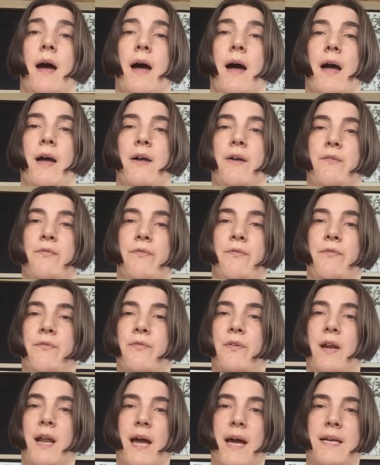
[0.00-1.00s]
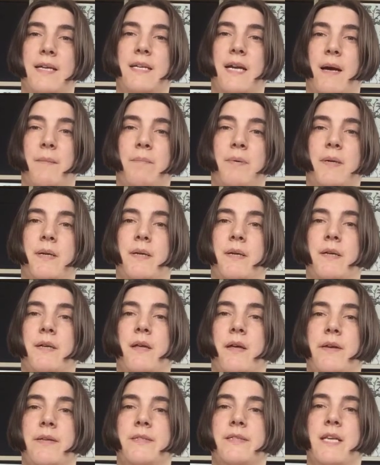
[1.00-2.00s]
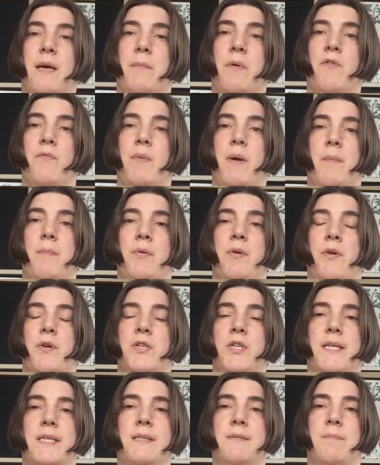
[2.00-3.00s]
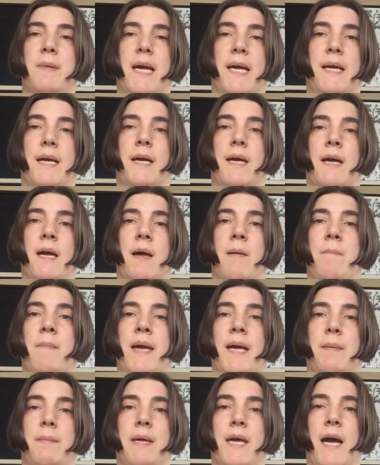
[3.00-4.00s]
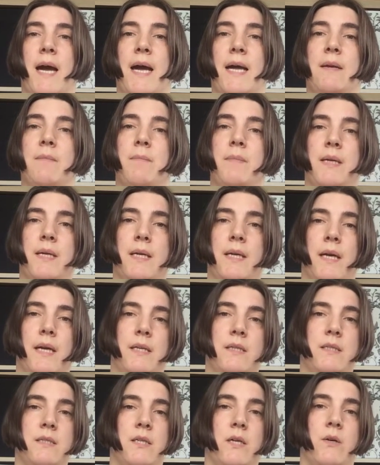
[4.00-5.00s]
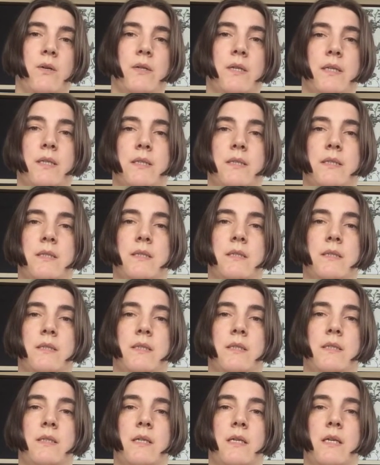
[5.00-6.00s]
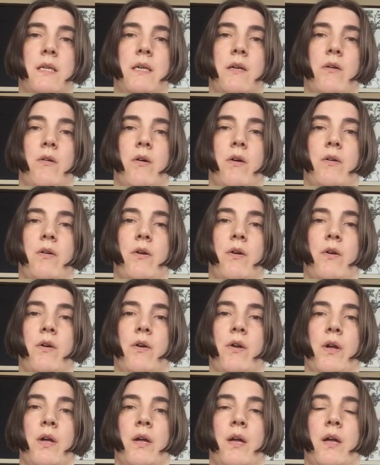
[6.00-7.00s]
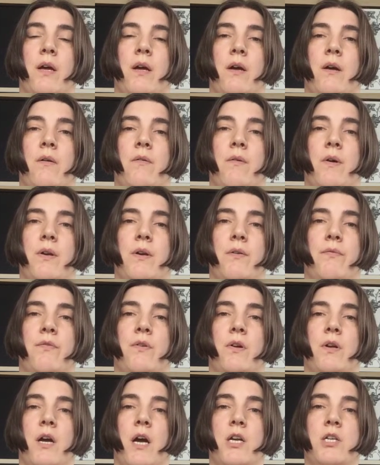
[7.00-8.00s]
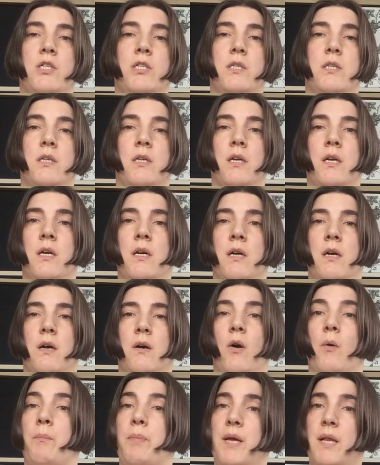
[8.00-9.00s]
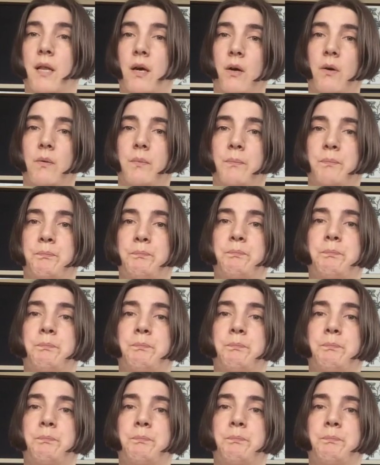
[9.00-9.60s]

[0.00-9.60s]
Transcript: I've lined up some of my projects back behind me and Toldy is sitting here on her wonderful cushion or pillow.